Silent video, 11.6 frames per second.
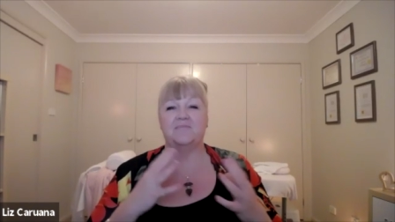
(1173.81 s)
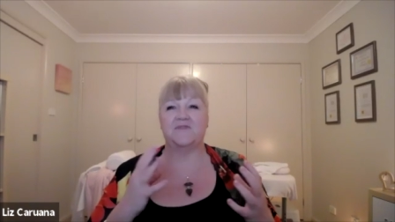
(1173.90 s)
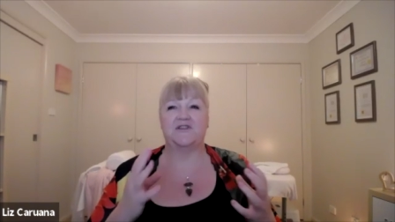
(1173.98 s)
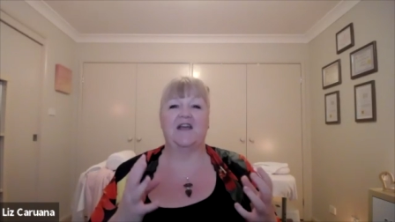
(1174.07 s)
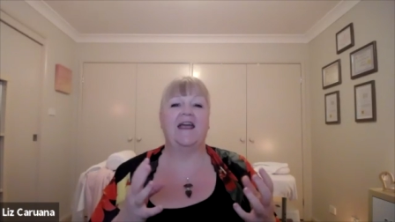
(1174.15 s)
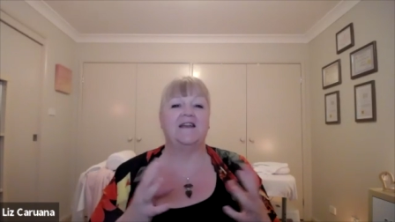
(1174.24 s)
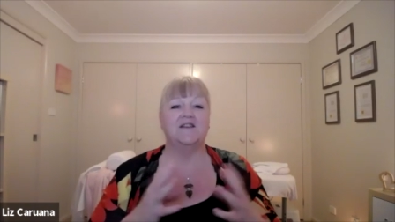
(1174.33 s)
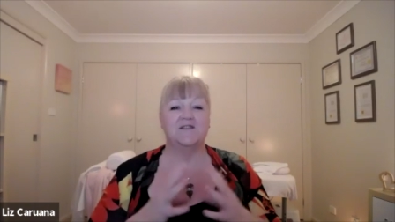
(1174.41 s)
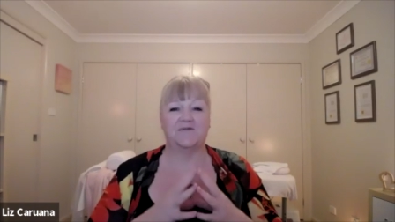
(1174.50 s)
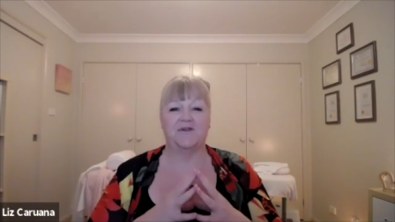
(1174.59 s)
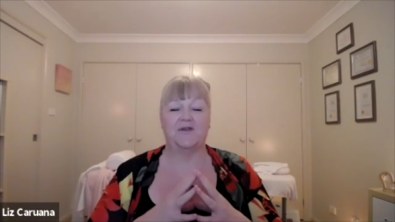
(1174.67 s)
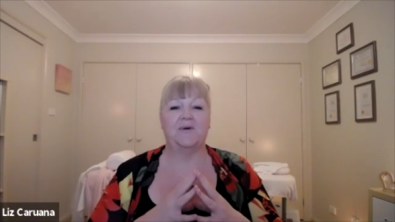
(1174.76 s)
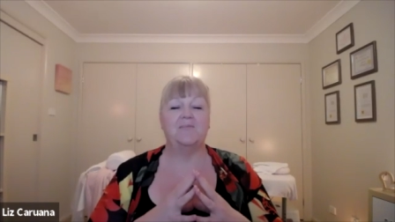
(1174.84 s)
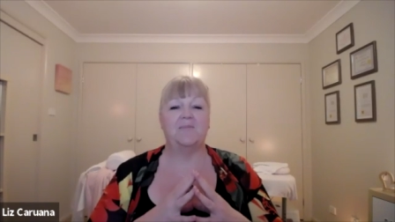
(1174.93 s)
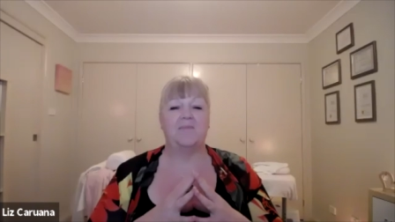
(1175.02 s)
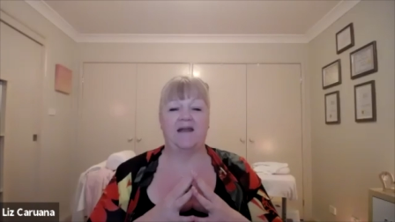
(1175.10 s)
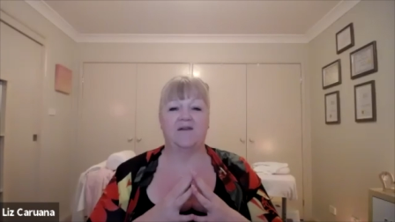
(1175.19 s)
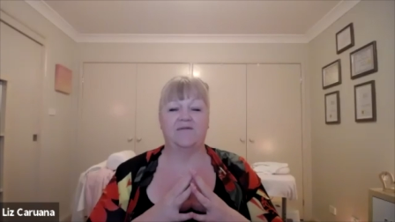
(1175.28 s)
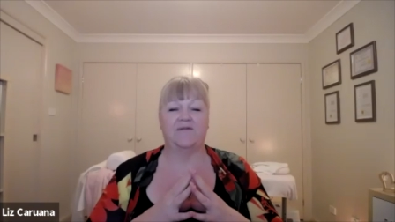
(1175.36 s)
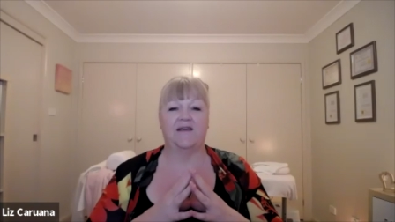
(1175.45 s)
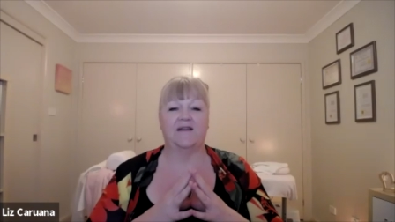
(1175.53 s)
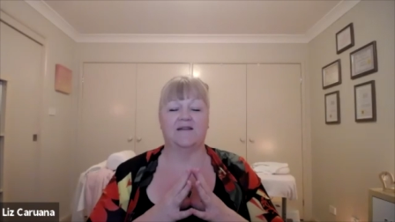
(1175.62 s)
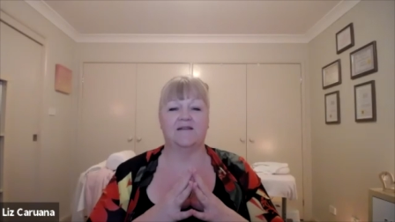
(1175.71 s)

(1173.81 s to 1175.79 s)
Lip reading: change for you and benefit.